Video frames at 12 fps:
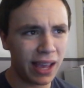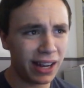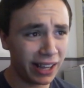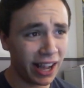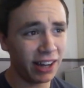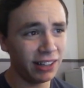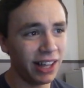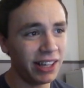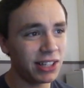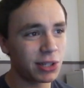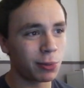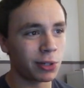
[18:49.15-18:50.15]
And I kind of
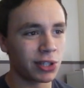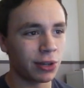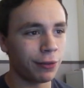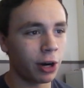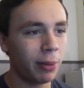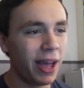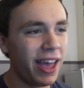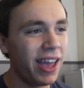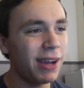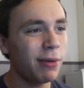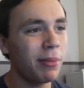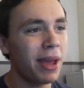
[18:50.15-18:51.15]
like this world so far, but
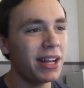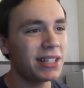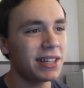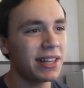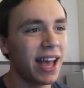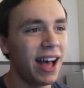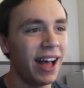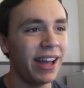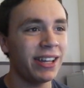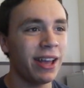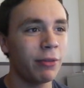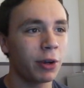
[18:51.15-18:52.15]
hey, we made it to the
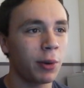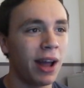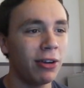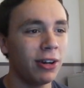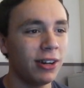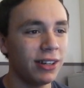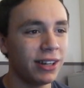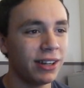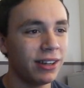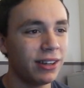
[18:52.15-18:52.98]
guide. Do you have a crown on?